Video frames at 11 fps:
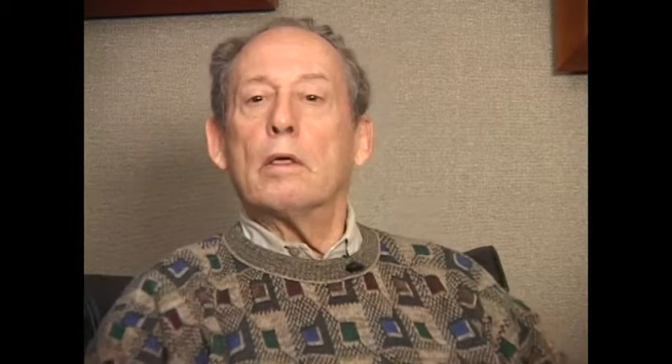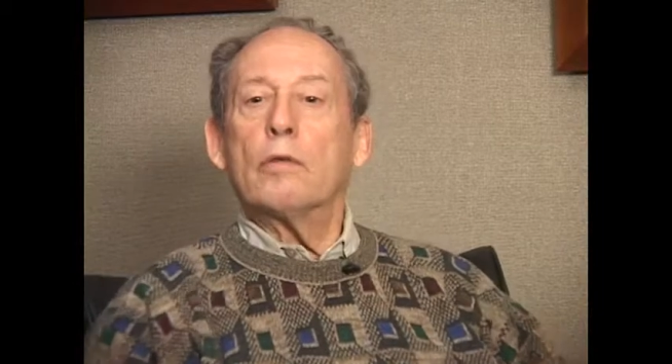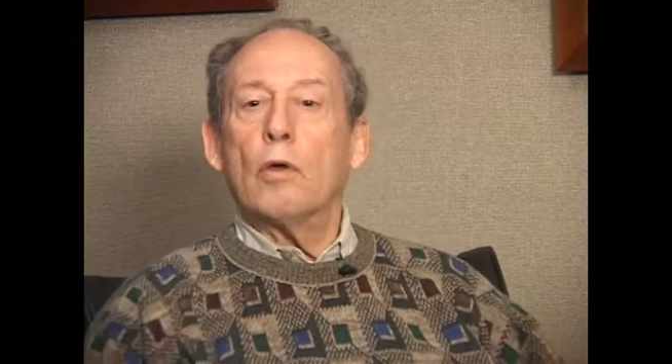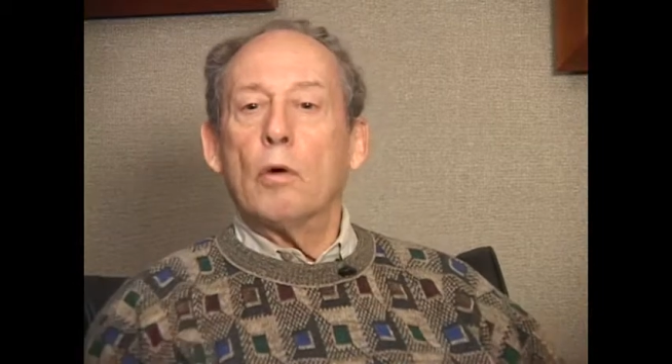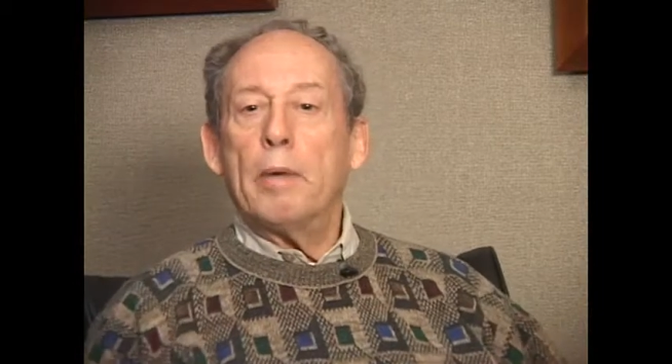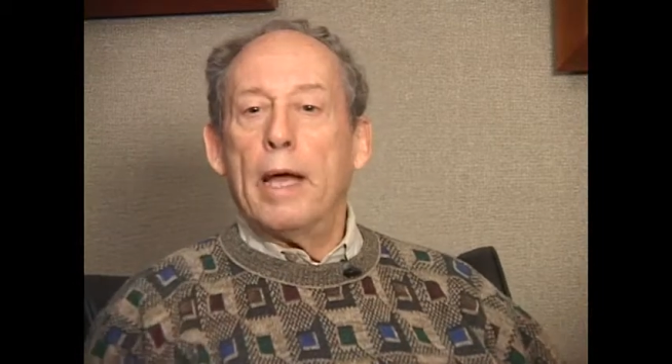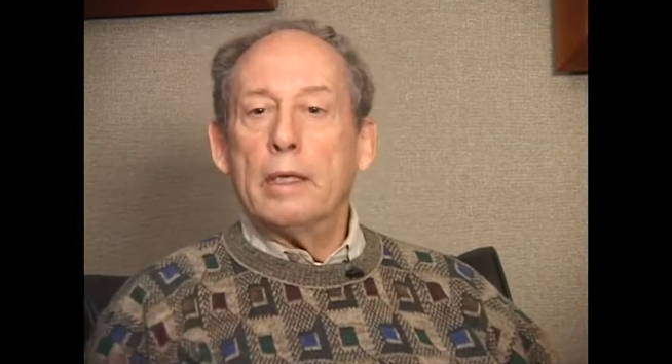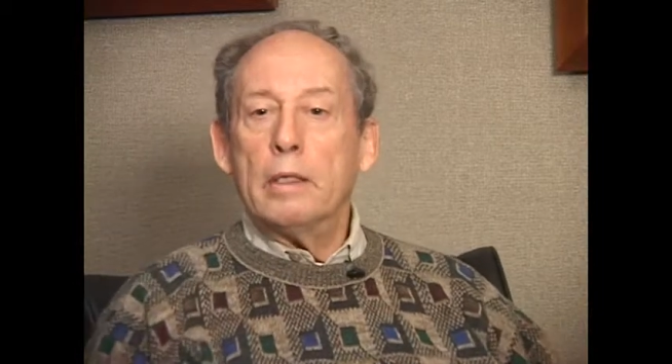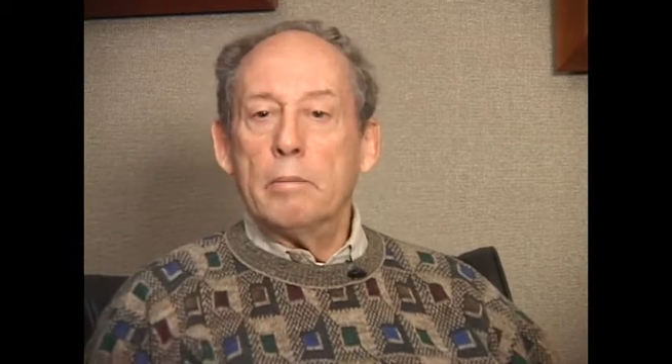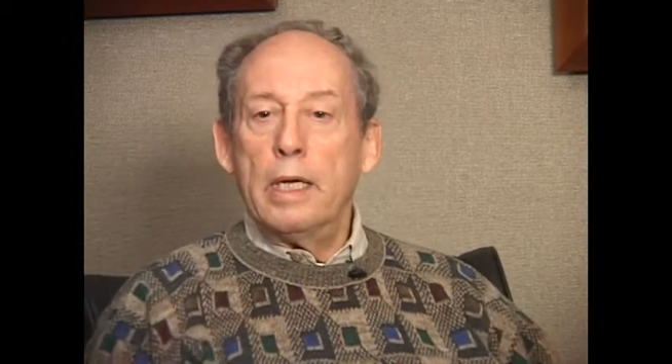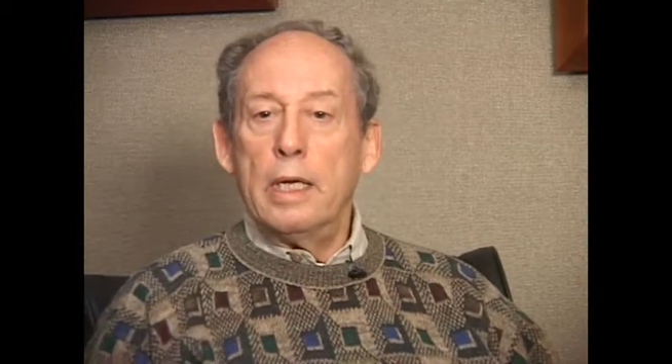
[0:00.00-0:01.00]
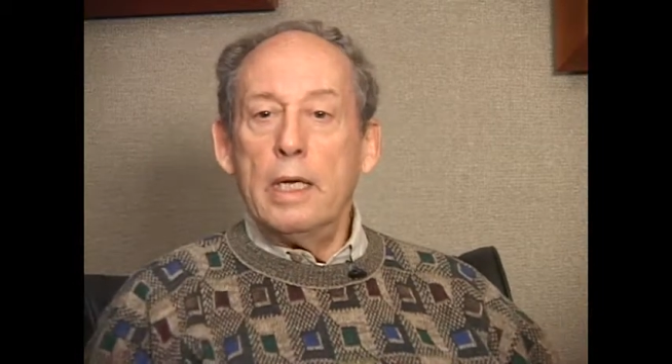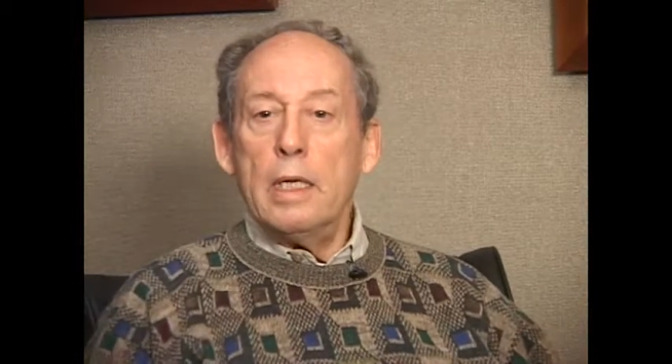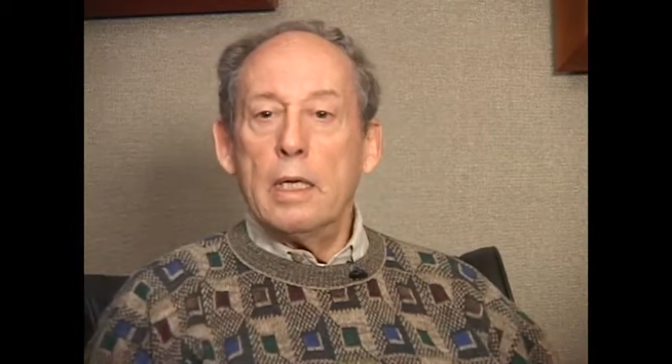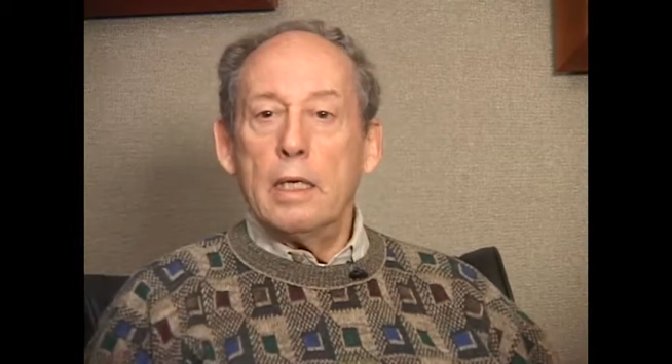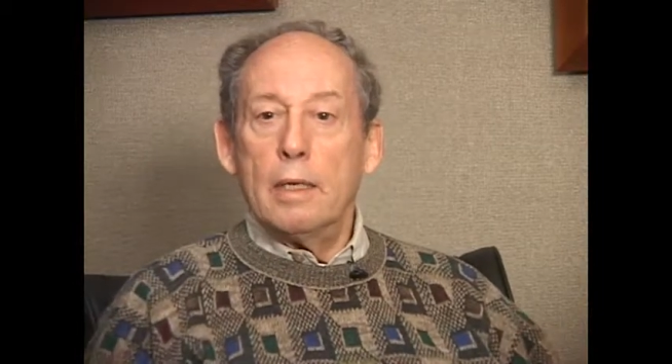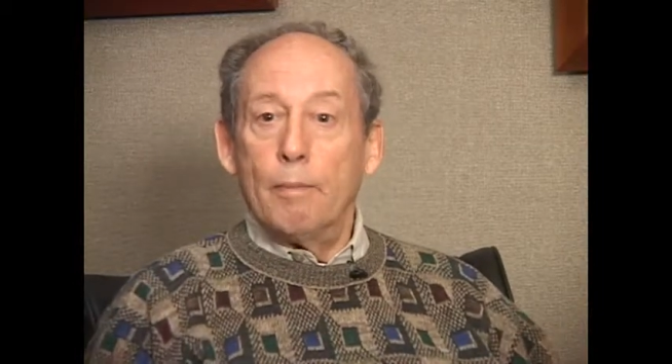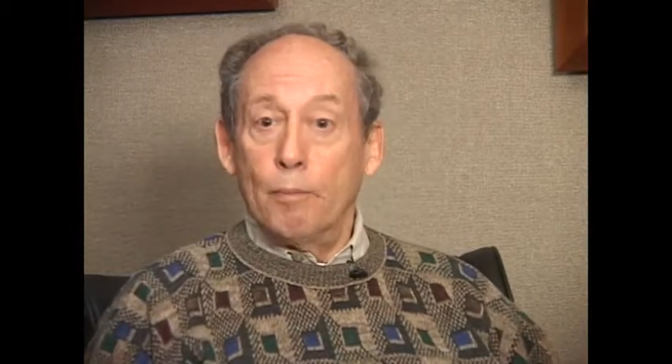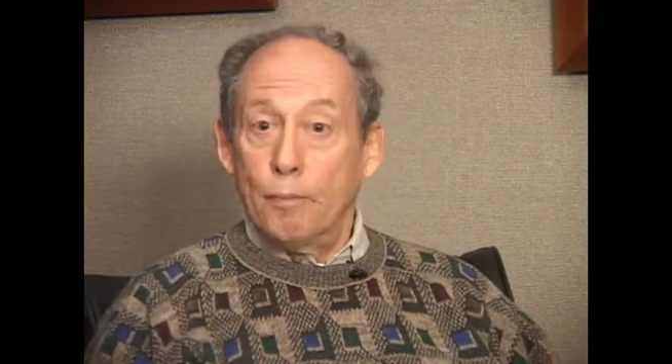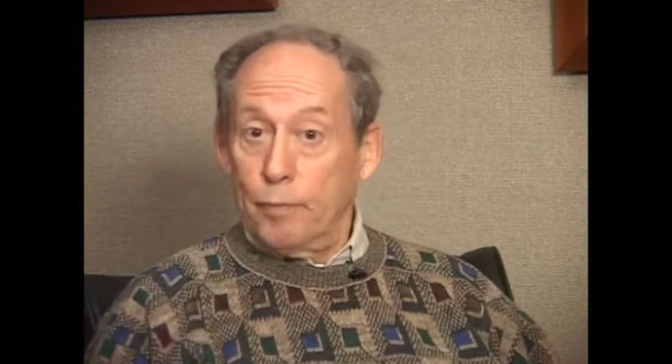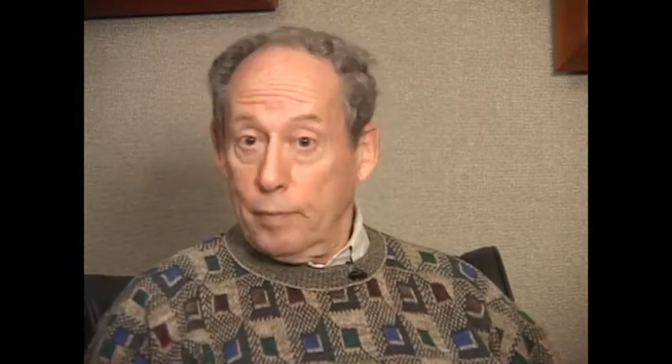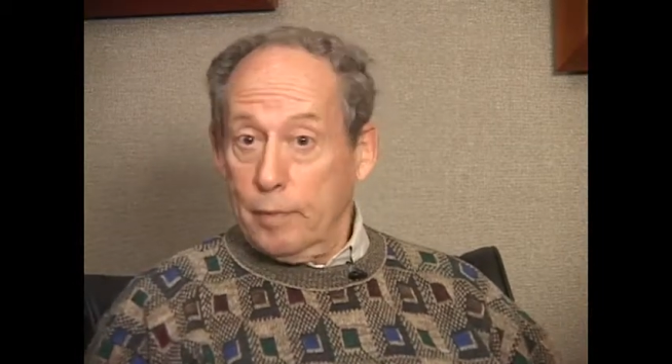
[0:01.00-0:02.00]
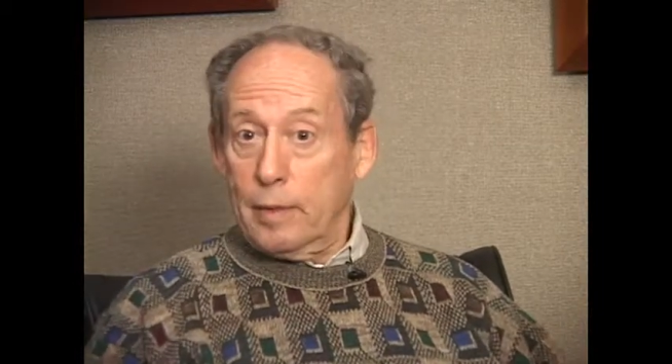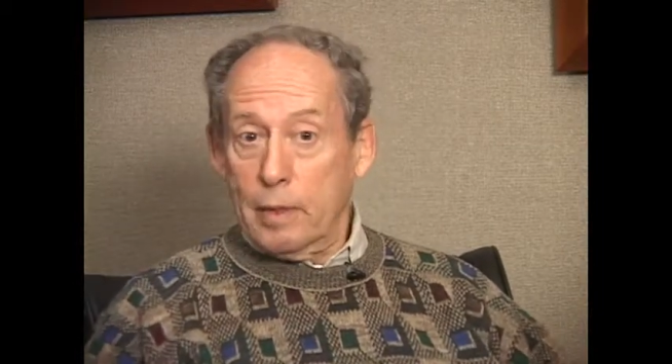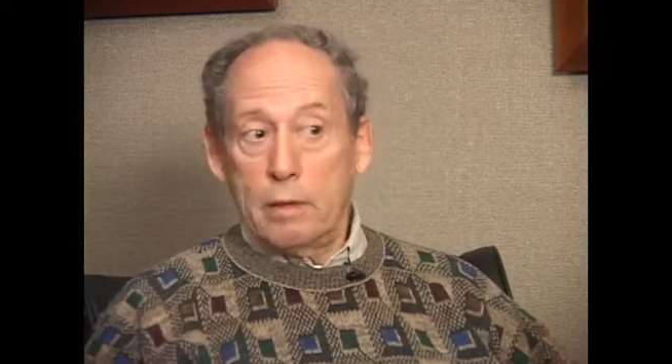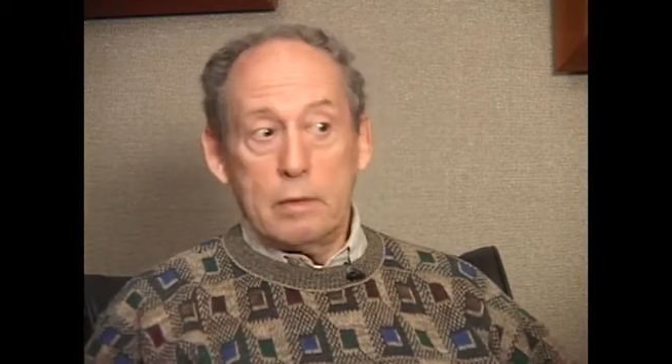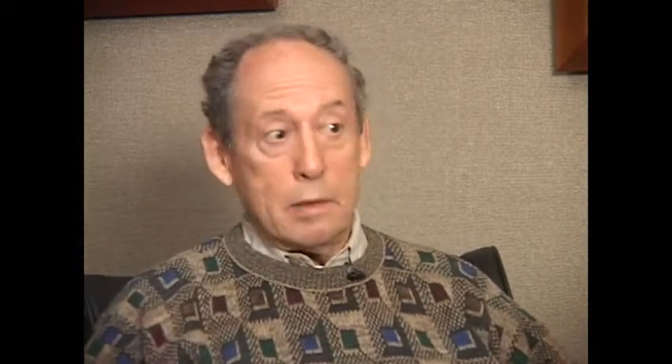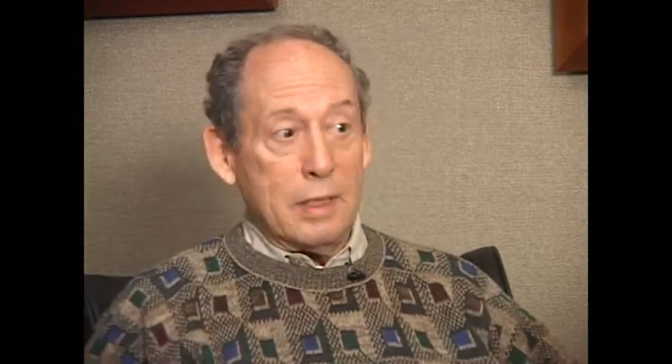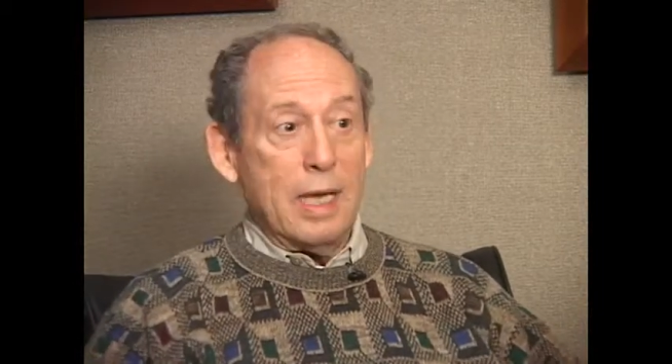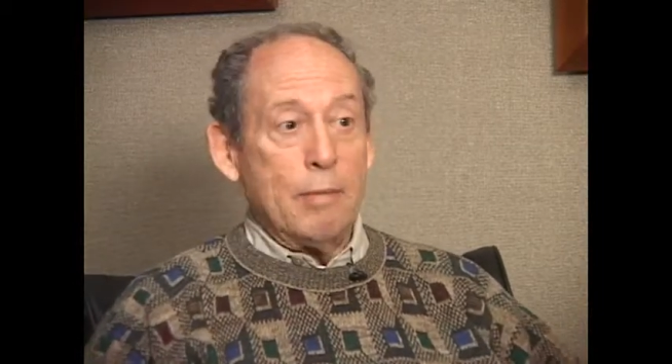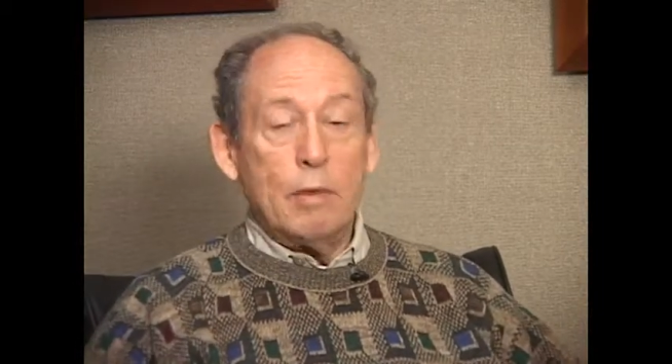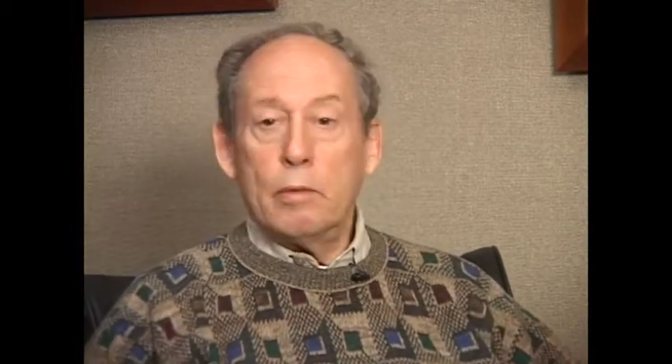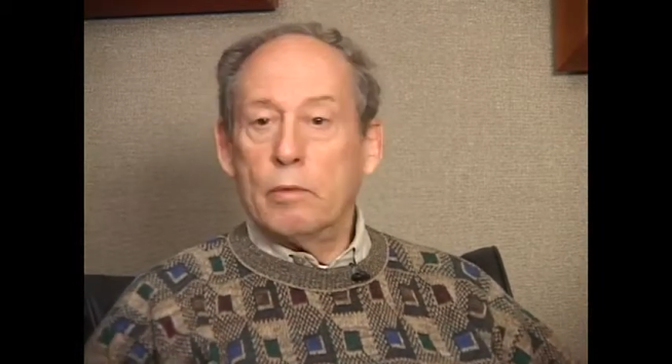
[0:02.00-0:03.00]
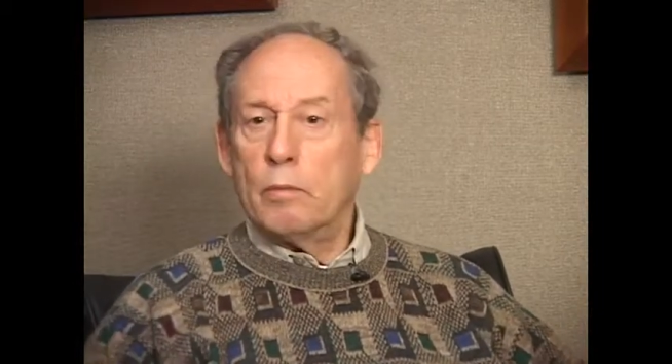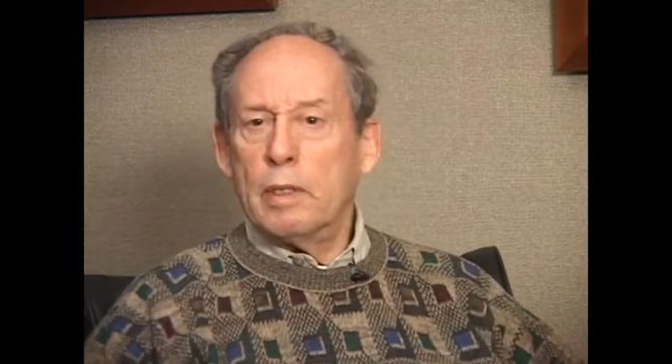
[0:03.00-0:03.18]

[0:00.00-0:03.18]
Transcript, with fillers: look so bad to me. You know, it's the same cooking.